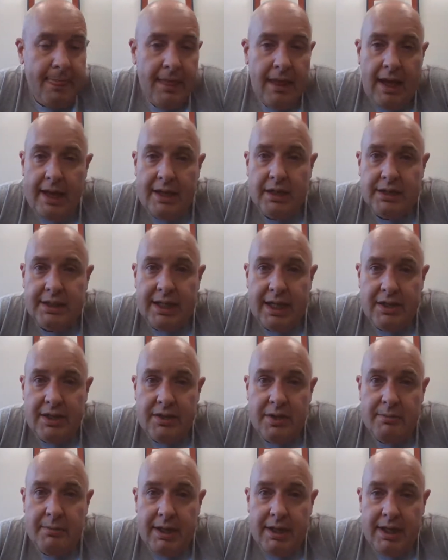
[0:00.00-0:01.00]
And
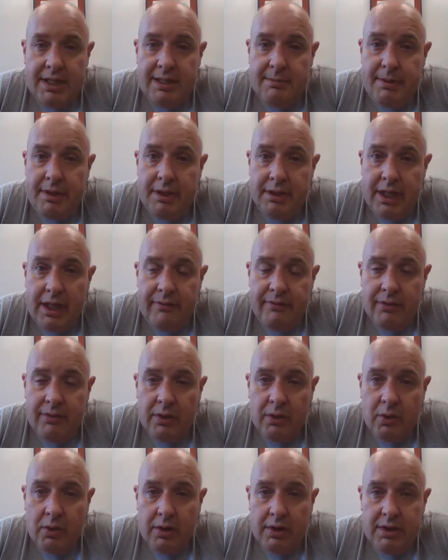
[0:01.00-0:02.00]
gratitude means to be grateful
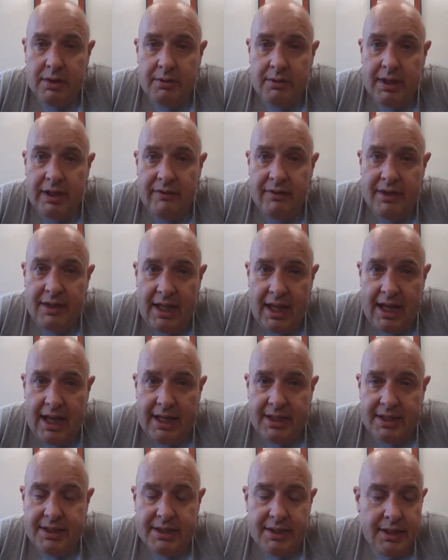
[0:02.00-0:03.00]
or to give
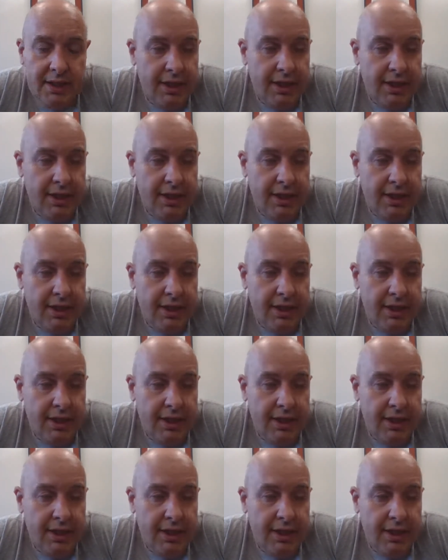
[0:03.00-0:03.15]
thanks.